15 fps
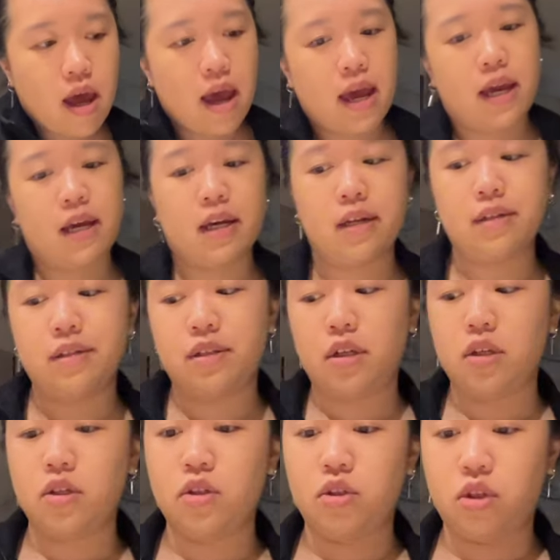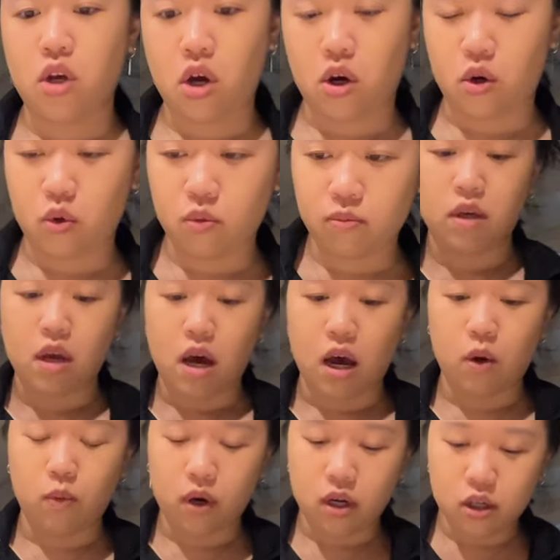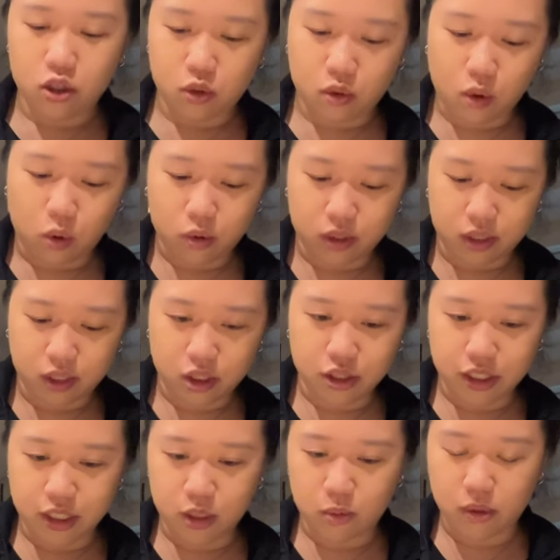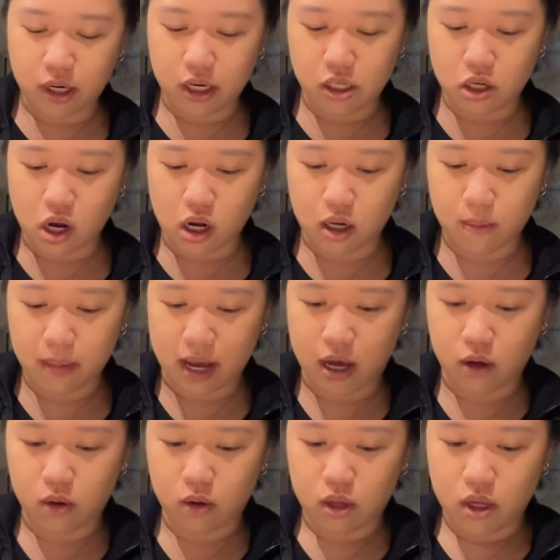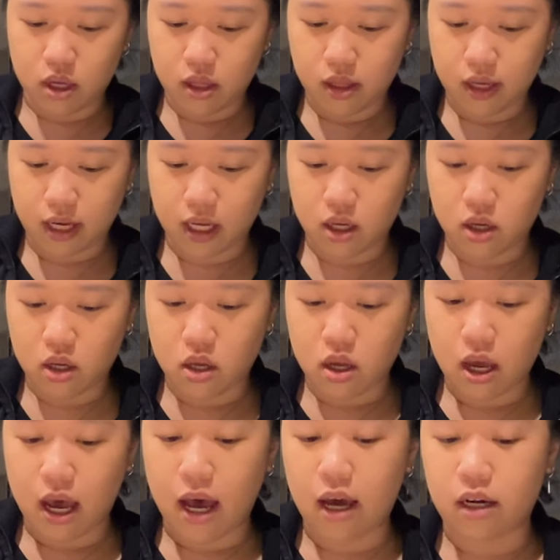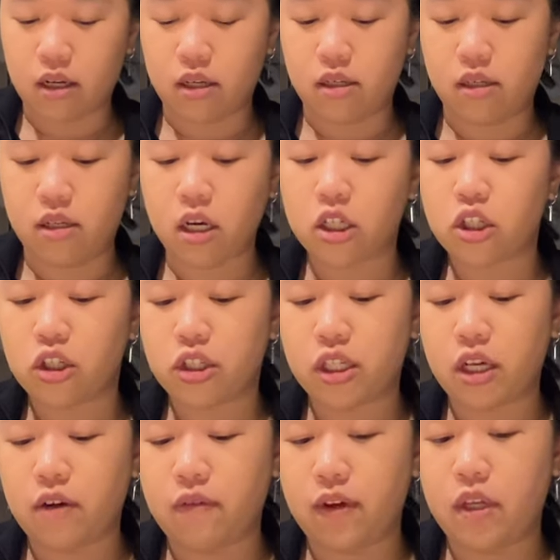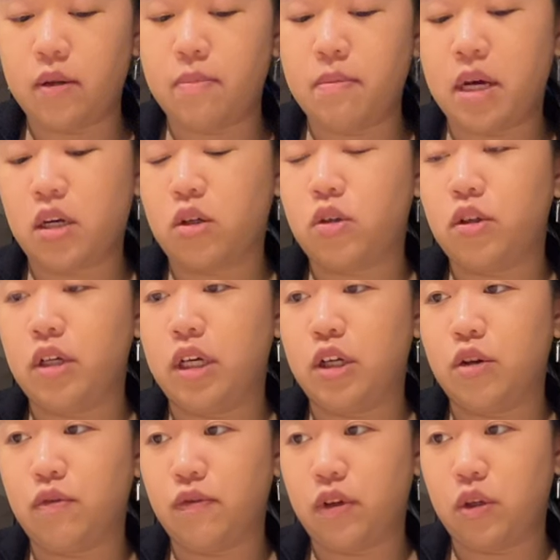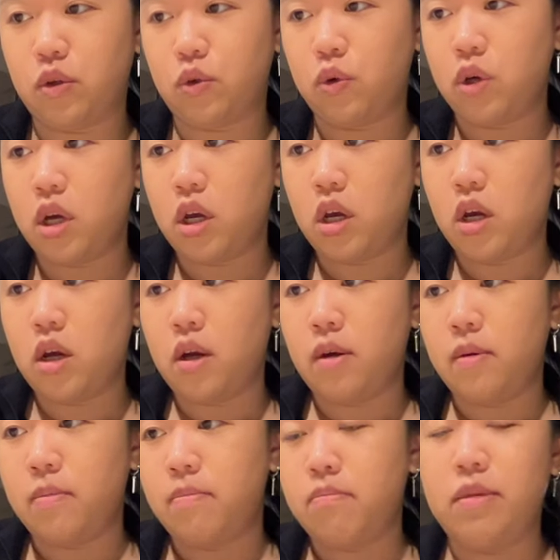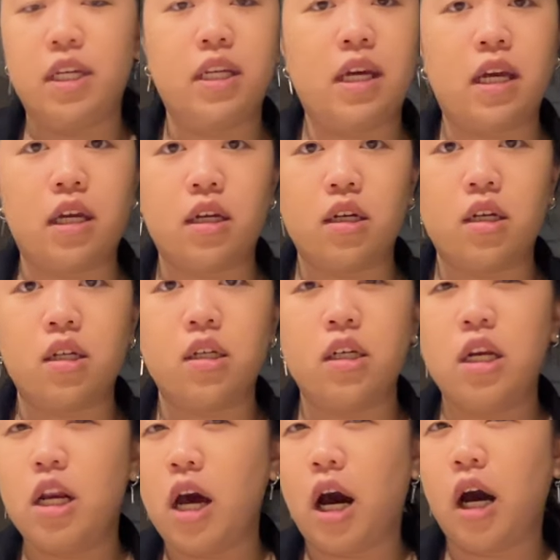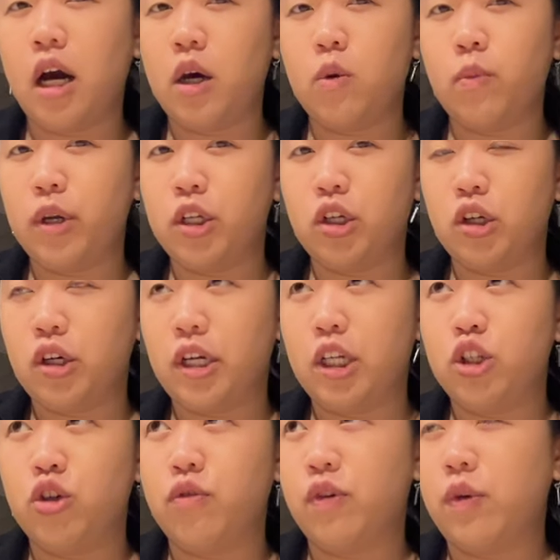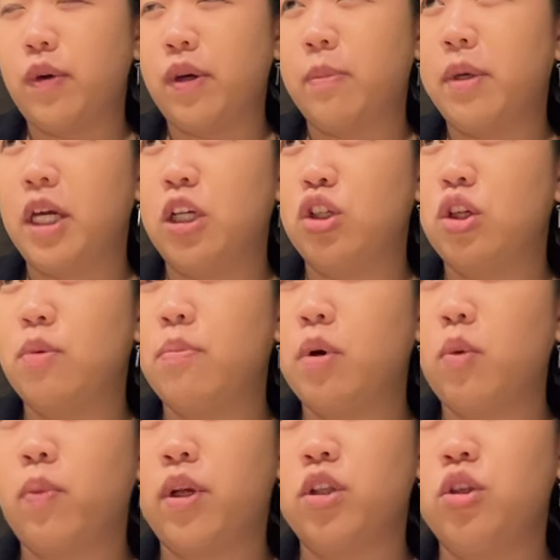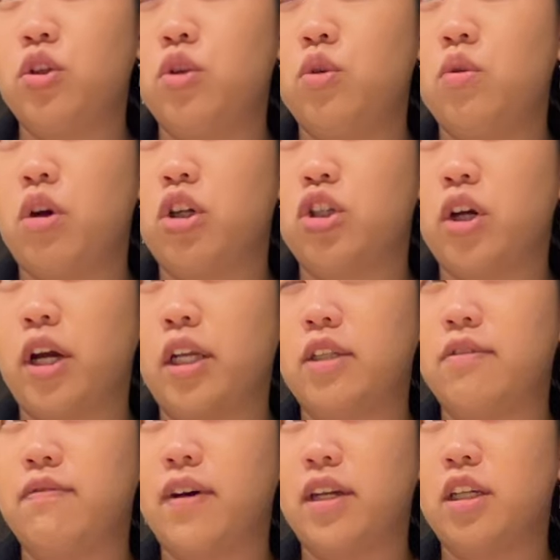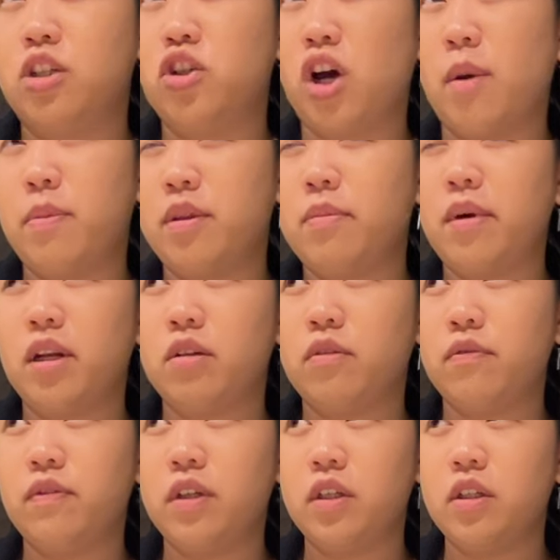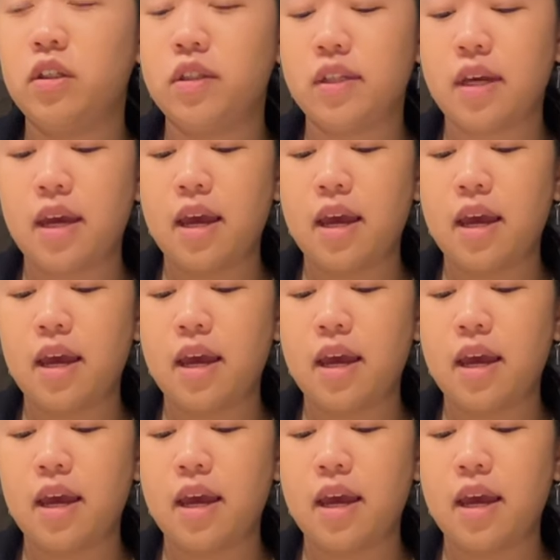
And so I wanna do a whole series where I talk about like how to conduct yourself in a medical interview. Meaning not when you're interviewing a patient, but when you are trying to find a job in the medical field.